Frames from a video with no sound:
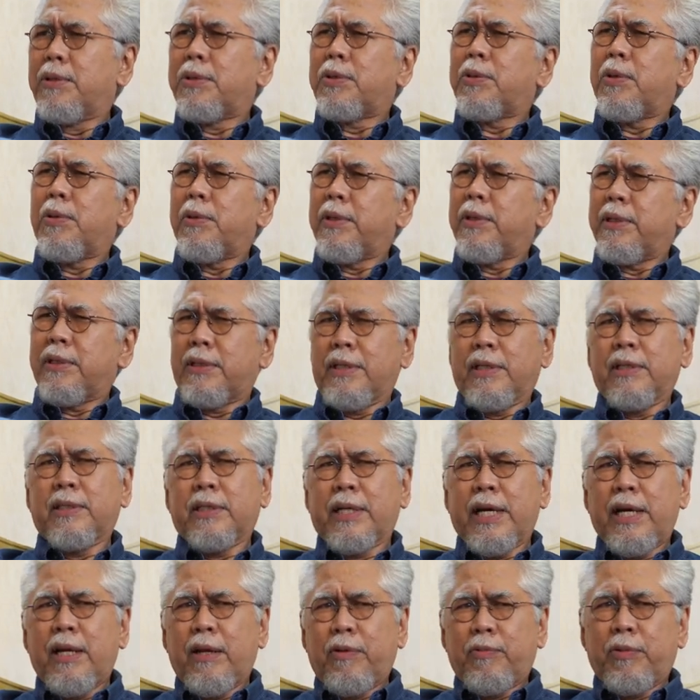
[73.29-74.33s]
So it's
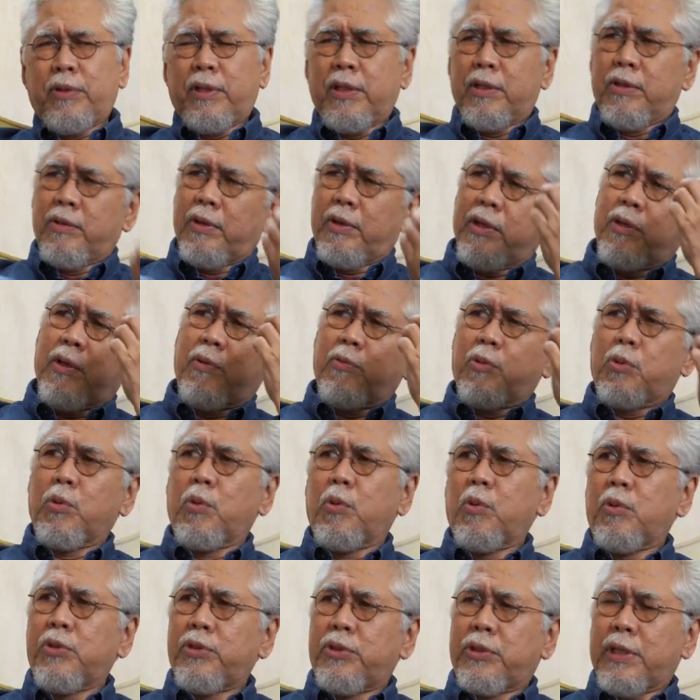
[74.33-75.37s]
kind of a thing you have
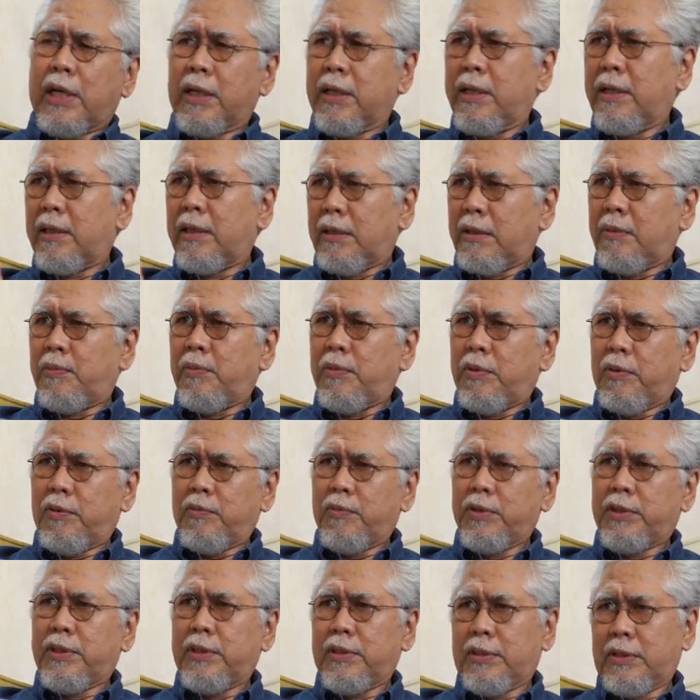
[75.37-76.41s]
to juggle,
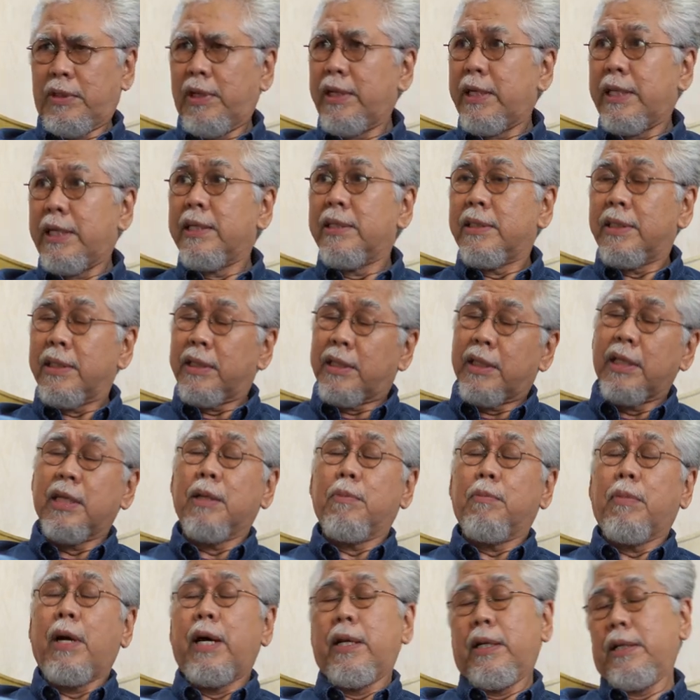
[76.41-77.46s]
which is not an easy
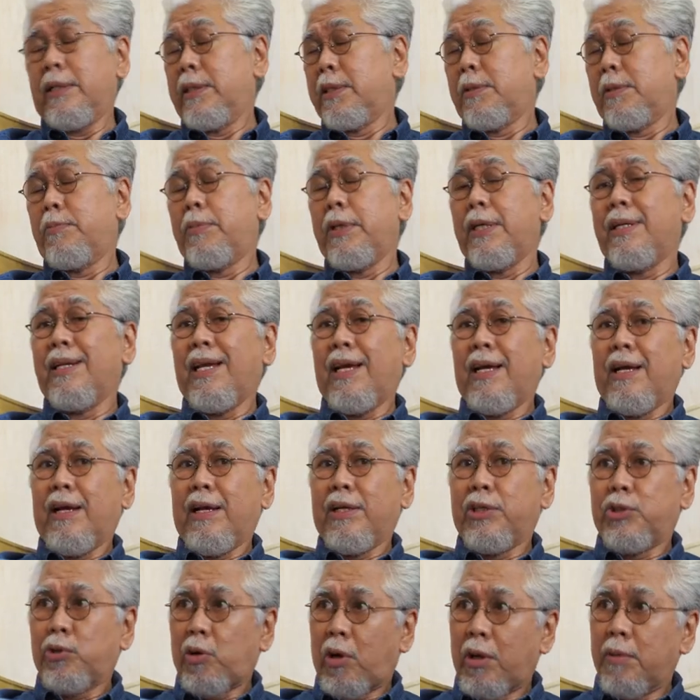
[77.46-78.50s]
thing, but it's been
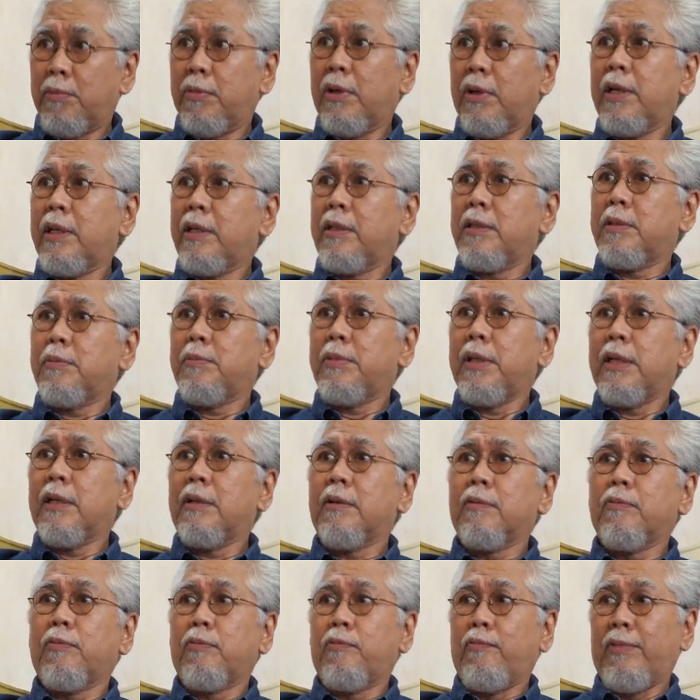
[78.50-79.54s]
enjoyable. It's
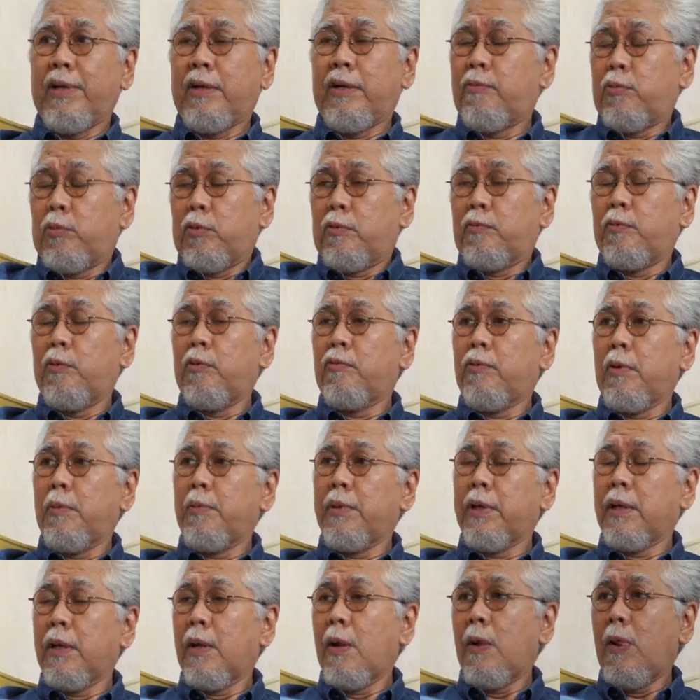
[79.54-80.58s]
been very fruitful for me.